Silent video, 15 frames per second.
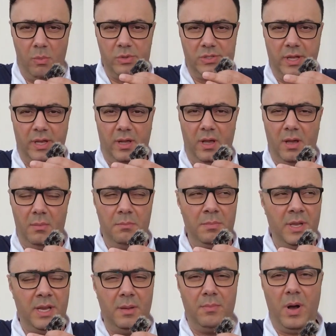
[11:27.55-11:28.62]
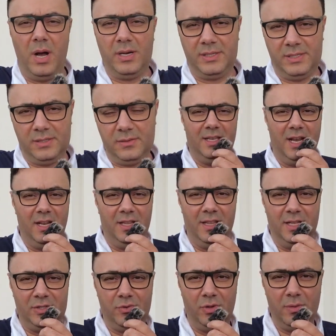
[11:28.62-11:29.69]
almost like a mini box. The other thing
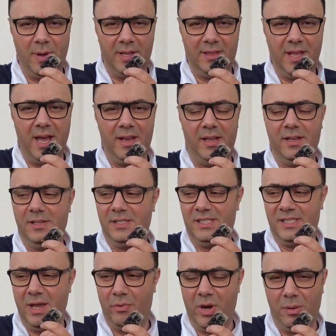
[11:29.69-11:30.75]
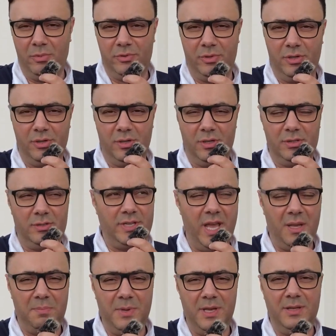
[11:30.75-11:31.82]
that's cool about that is they were able to
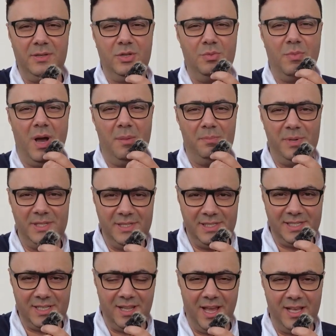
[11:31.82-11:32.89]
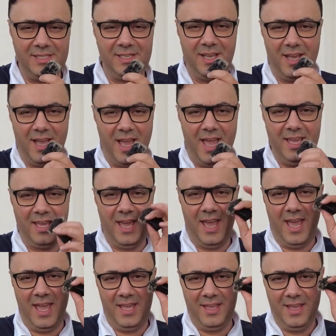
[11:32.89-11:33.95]
take me to my business class,
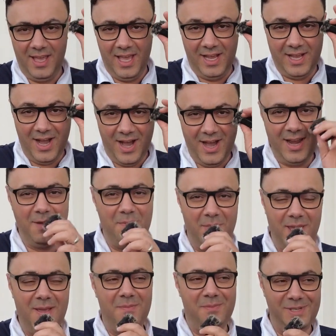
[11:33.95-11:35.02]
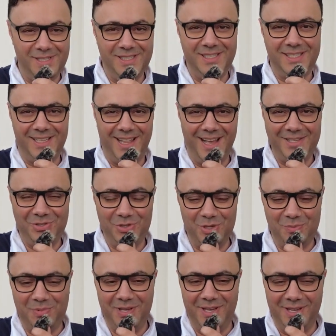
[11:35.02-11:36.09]
aka economy business class,
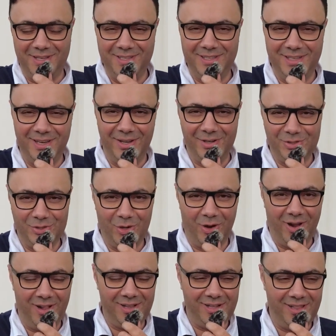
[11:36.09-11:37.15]
European, short haul